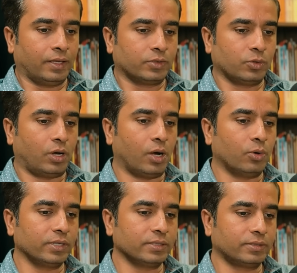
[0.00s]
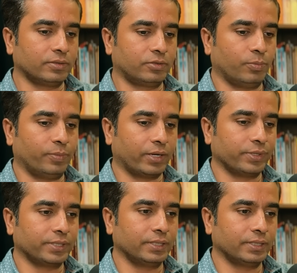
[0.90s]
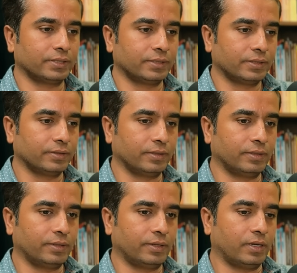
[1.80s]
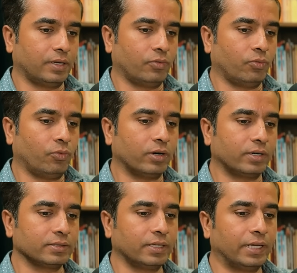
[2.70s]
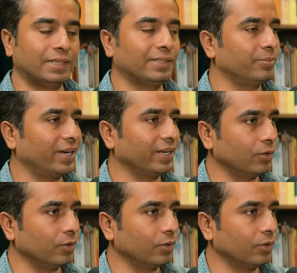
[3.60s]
So my question is, what does a healthy brain